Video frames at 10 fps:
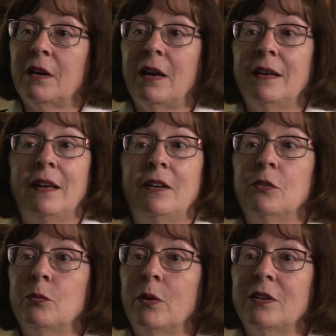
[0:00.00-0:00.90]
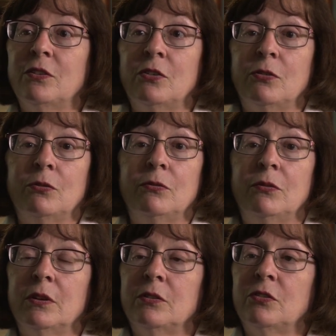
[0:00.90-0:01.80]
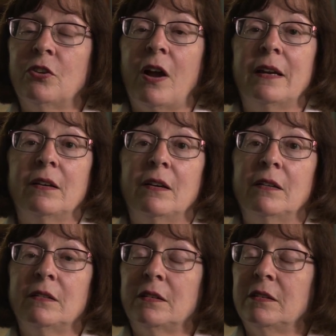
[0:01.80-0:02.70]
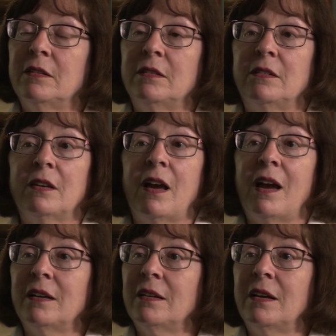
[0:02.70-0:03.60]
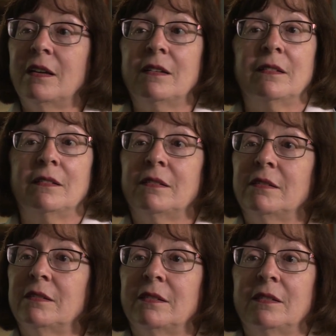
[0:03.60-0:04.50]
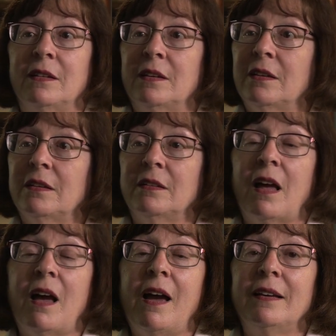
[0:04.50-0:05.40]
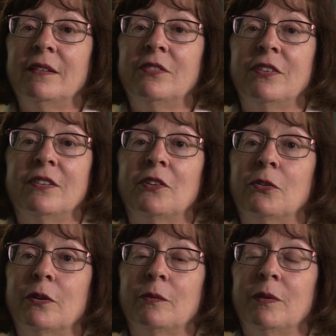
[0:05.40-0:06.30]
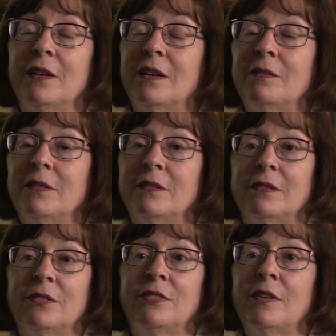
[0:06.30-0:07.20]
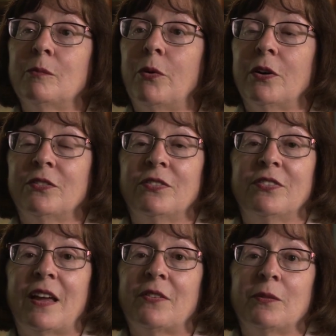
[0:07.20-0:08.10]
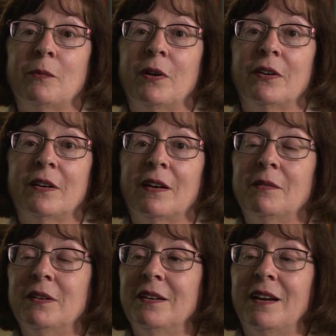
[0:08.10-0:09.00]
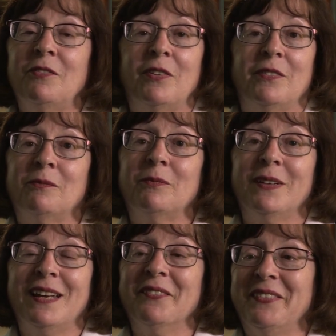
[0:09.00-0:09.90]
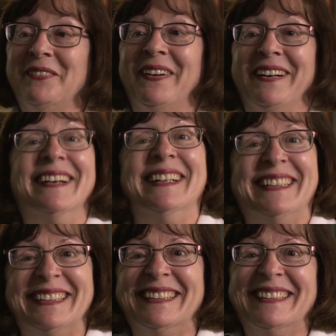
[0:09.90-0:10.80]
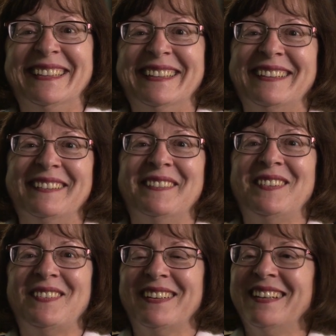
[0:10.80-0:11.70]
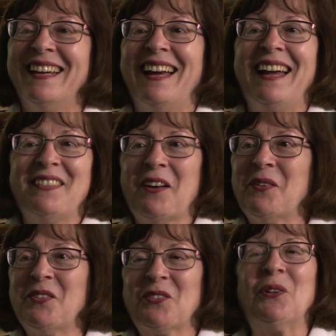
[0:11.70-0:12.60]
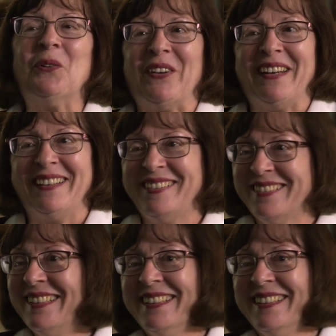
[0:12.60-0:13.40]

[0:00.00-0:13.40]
I later went to China and Thailand and the islands in the Caribbean, some parts of South America. I mean, I've been everywhere, which I thought was glorious.